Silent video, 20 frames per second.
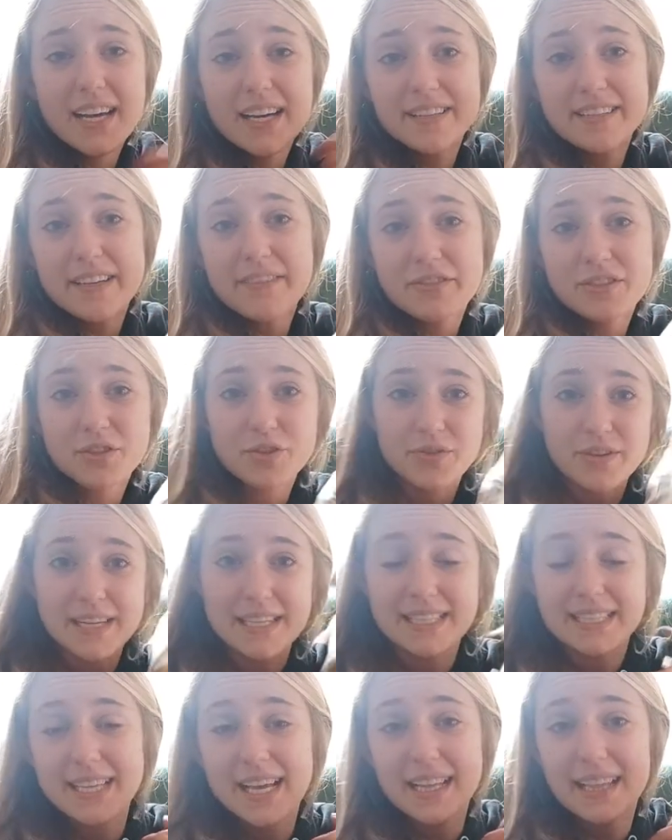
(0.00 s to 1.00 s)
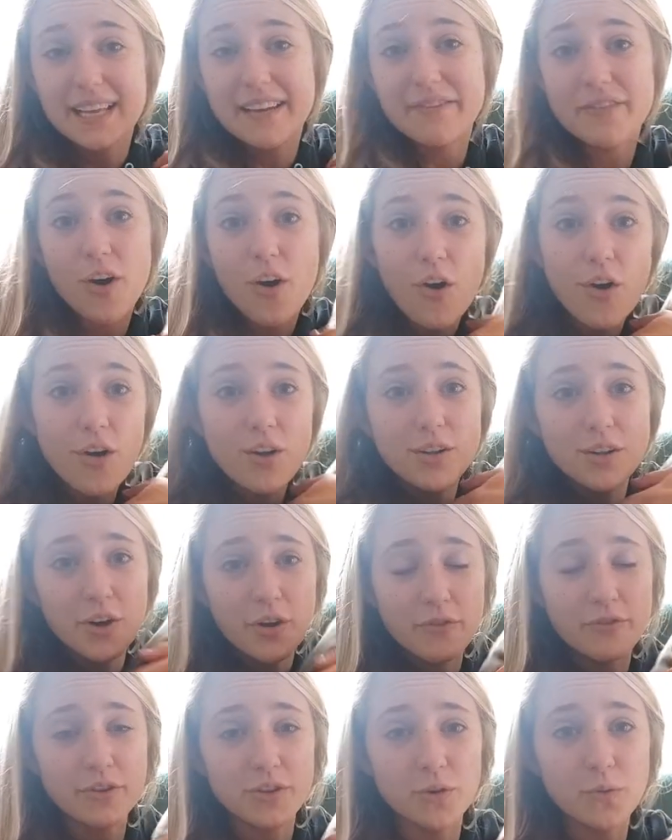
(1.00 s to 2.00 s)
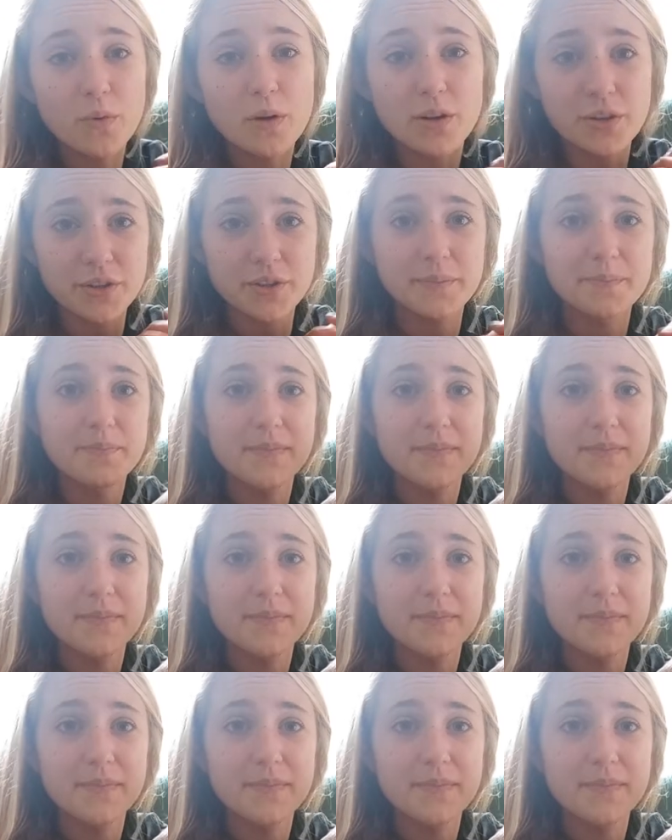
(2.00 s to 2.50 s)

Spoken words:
of different trees that live all over the world.